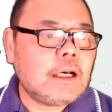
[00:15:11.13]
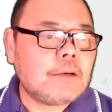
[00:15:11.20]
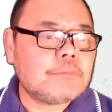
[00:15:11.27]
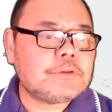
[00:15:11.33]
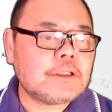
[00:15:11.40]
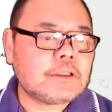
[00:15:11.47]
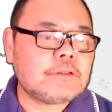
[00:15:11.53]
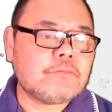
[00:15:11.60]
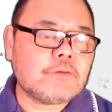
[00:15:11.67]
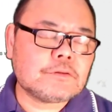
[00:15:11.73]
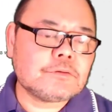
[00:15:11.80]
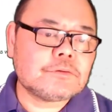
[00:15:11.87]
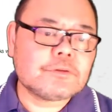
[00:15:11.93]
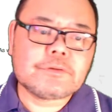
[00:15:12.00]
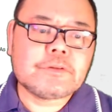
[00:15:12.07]
objective
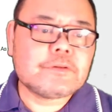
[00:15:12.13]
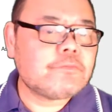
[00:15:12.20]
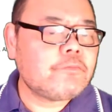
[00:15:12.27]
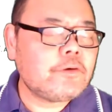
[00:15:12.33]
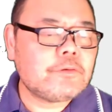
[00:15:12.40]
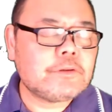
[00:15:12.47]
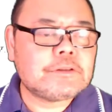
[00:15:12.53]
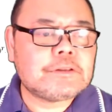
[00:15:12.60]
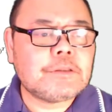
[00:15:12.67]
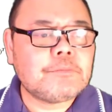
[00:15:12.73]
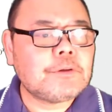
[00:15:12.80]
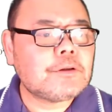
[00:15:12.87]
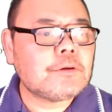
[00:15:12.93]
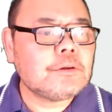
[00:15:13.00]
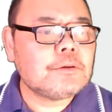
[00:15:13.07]
function. So this is a very
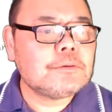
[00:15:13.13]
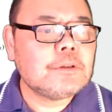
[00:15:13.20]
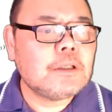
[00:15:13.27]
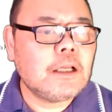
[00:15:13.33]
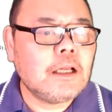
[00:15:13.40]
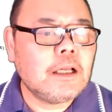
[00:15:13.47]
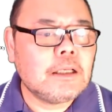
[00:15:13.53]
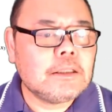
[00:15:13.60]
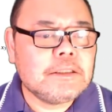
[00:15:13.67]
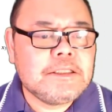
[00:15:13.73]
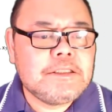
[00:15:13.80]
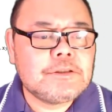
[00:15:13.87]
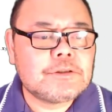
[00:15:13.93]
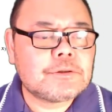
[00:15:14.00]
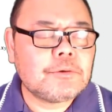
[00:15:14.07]
typical uh,
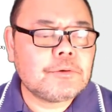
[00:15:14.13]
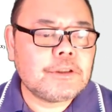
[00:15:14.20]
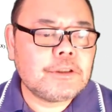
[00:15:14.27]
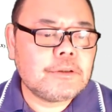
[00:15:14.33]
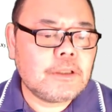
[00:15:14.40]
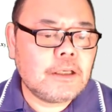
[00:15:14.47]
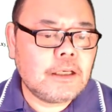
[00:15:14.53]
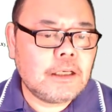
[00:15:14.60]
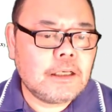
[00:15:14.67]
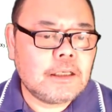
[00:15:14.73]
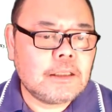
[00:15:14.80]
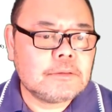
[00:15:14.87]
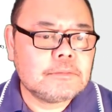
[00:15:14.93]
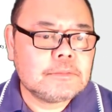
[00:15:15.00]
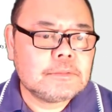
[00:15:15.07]
least square
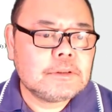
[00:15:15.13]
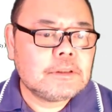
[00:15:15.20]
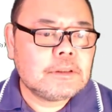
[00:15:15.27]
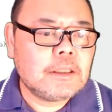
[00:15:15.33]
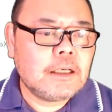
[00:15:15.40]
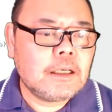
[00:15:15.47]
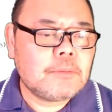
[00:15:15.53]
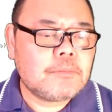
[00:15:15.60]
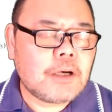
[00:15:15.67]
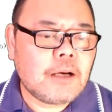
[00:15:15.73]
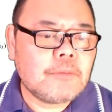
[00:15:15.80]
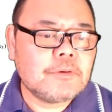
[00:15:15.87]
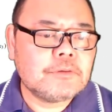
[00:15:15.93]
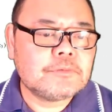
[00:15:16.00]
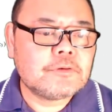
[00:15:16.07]
uh, uh
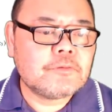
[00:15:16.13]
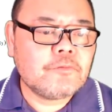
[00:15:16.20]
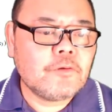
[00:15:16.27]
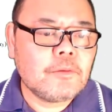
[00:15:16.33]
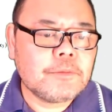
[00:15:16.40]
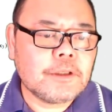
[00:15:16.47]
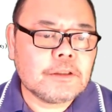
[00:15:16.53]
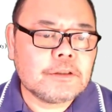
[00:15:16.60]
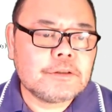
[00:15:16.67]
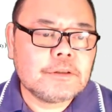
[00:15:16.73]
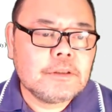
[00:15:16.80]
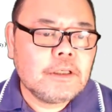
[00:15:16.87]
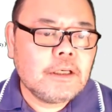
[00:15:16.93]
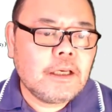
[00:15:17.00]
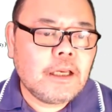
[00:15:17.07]
problems formula.
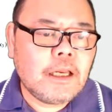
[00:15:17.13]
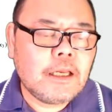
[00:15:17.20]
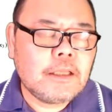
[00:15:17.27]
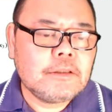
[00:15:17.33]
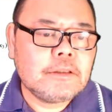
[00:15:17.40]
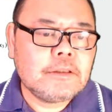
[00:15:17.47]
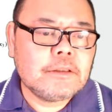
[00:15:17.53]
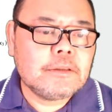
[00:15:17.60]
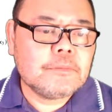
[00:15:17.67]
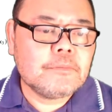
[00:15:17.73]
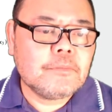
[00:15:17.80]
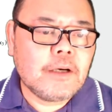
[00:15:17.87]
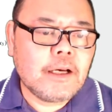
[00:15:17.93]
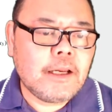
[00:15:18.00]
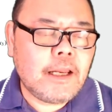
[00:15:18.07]
And
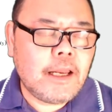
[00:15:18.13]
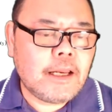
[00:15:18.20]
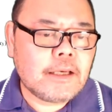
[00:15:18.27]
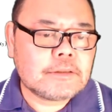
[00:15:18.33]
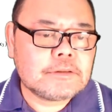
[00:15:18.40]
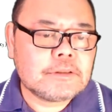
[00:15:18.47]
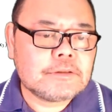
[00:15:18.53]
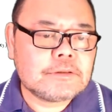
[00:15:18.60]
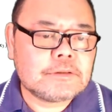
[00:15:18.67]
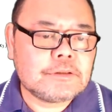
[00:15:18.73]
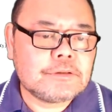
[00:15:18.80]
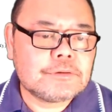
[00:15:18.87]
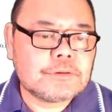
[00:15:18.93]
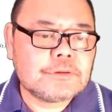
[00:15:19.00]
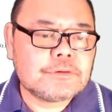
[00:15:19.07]
my axis
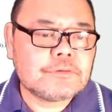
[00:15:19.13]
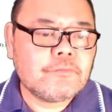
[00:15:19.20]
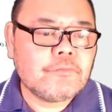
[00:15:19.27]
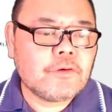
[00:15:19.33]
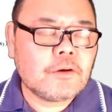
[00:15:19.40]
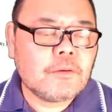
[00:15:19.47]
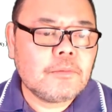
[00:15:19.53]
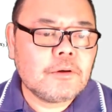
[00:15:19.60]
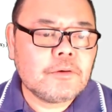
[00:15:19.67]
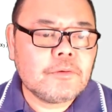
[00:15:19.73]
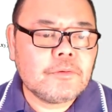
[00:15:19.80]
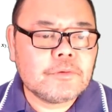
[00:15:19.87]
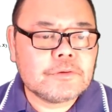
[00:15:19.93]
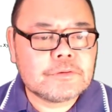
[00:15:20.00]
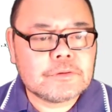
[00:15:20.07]
decision
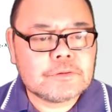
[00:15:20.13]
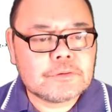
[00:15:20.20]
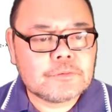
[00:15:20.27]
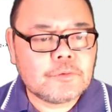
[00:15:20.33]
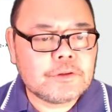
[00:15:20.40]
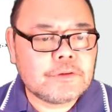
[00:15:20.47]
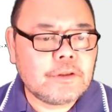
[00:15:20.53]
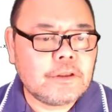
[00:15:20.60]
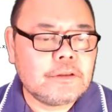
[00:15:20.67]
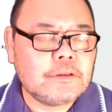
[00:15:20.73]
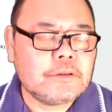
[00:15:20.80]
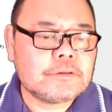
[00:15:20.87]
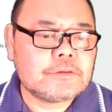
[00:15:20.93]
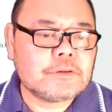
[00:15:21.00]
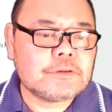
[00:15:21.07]
variable was
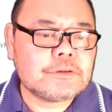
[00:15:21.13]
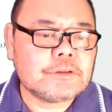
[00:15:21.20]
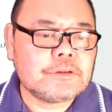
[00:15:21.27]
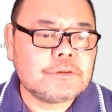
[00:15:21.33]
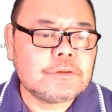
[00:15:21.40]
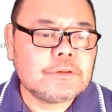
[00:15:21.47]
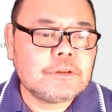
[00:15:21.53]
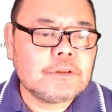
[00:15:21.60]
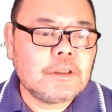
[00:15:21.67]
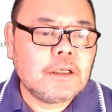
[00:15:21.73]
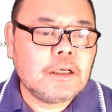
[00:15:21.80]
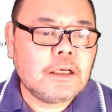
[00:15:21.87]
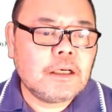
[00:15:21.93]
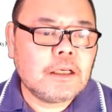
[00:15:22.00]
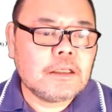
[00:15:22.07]
within a certain
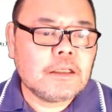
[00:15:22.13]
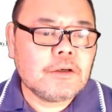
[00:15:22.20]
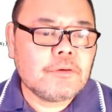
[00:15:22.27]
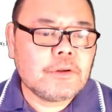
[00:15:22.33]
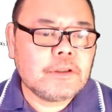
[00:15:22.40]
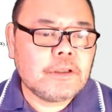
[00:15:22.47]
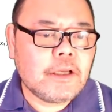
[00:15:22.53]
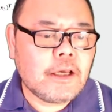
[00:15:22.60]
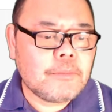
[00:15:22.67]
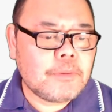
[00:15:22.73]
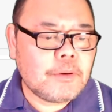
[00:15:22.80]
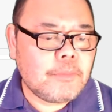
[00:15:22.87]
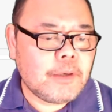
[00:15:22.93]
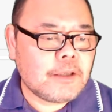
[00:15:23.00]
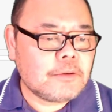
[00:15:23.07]
uh, lower and
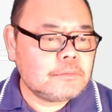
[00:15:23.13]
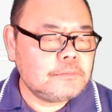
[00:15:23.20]
upper bound.